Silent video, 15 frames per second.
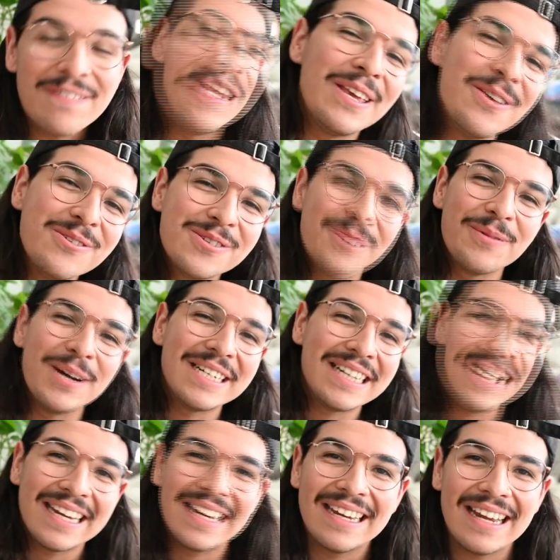Thank you so much.
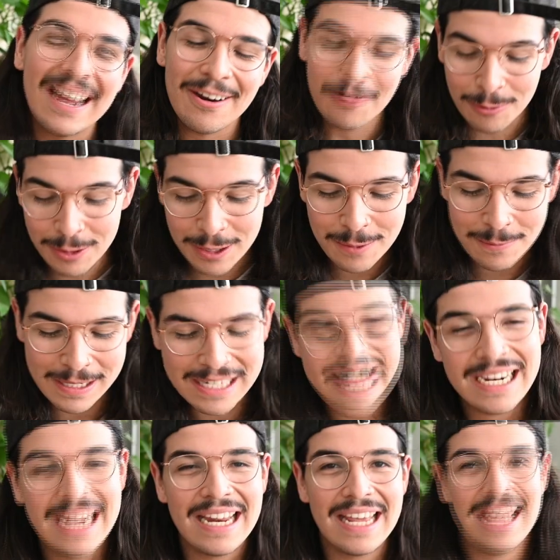I really
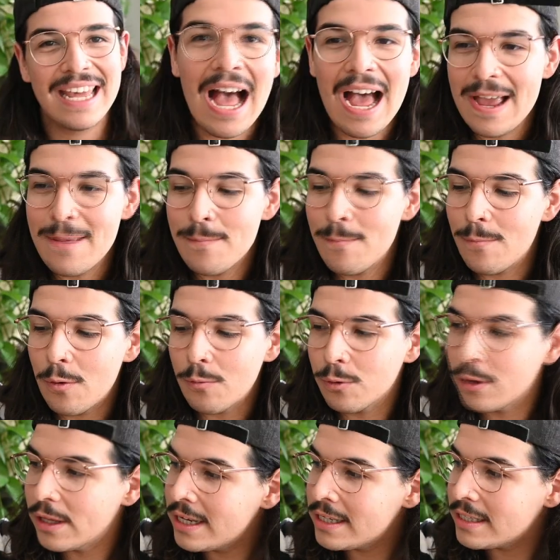appreciate it. I'm
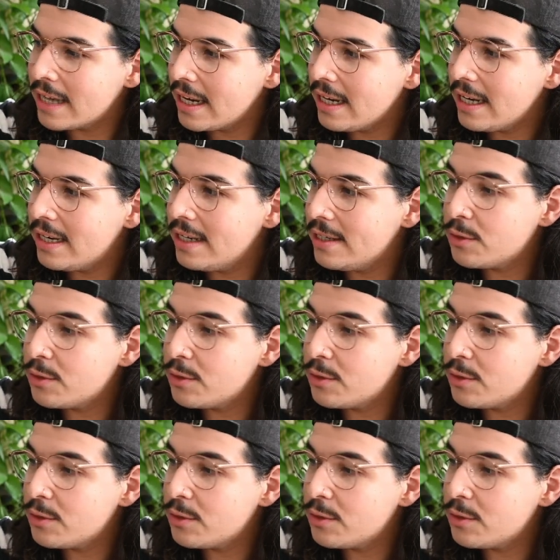really excited.